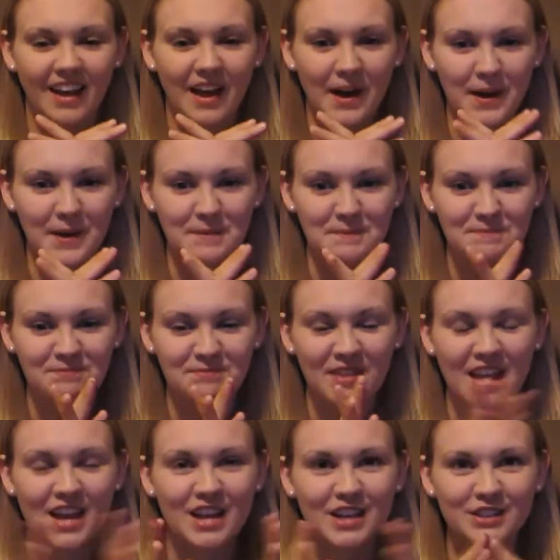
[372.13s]
Um,
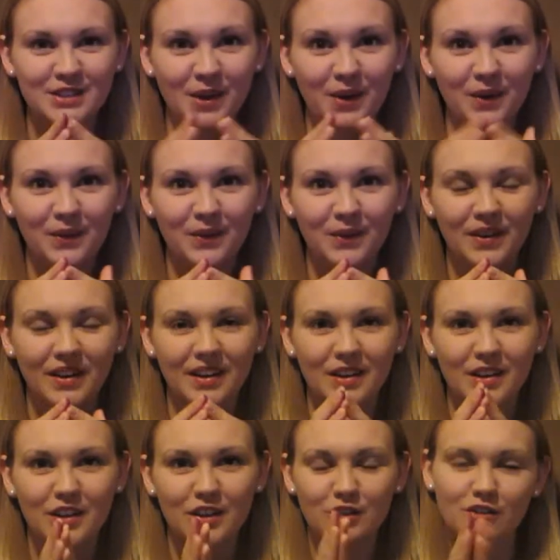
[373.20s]
so
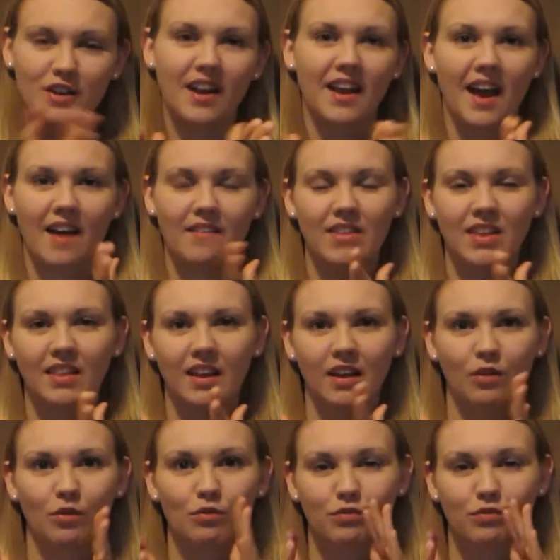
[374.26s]
you try to have it like